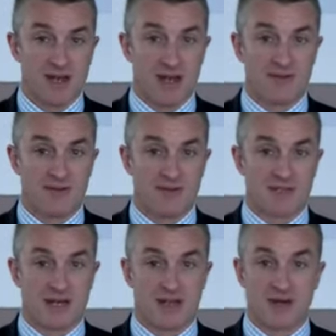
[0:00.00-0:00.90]
and
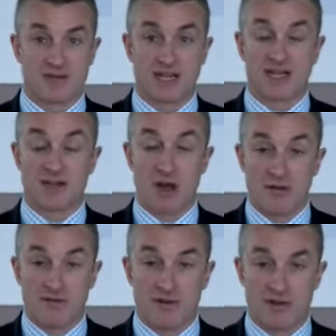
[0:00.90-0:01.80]
that they would take
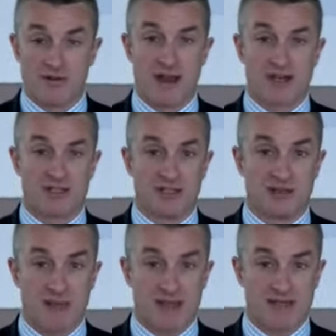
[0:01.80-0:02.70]
no further action in
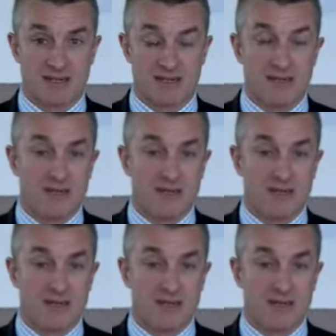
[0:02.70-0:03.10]
the matter.